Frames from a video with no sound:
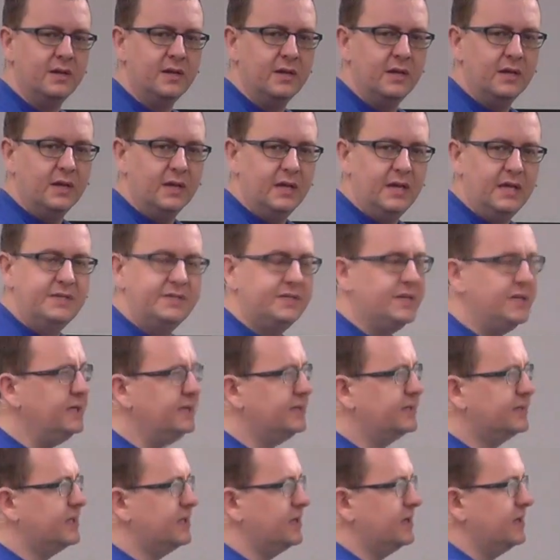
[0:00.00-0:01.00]
He
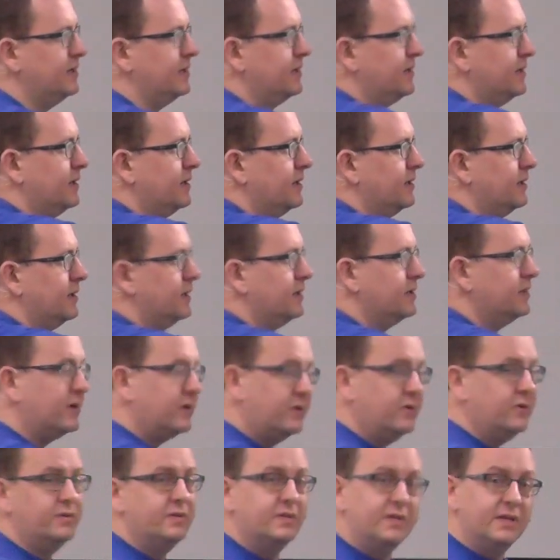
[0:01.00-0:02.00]
sees the
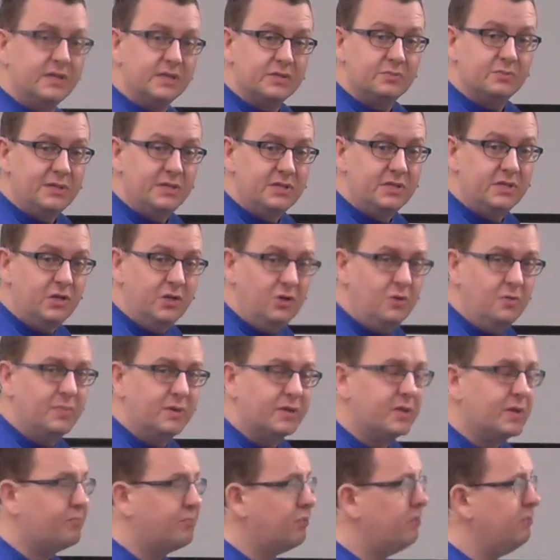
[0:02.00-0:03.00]
good things we do, but
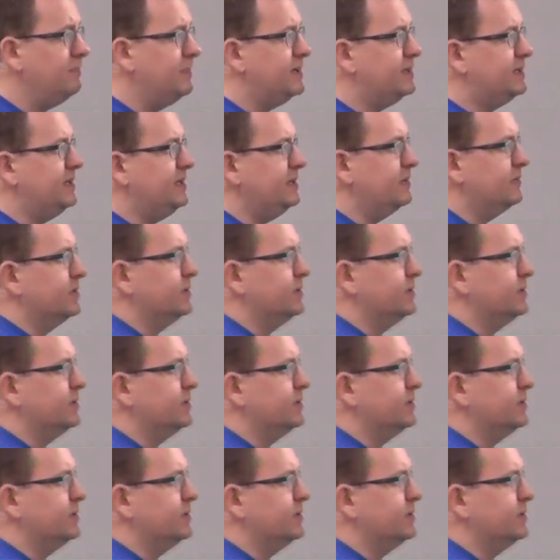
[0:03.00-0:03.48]
the problem is he also